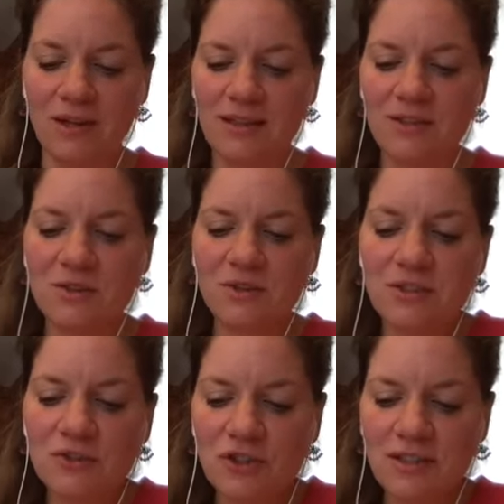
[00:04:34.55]
And so these
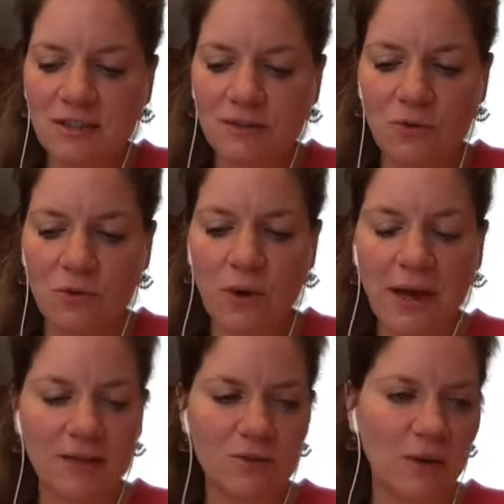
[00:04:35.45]
are just different
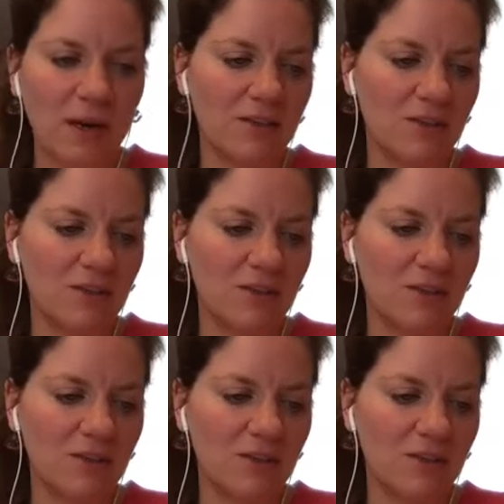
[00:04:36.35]
ways, right,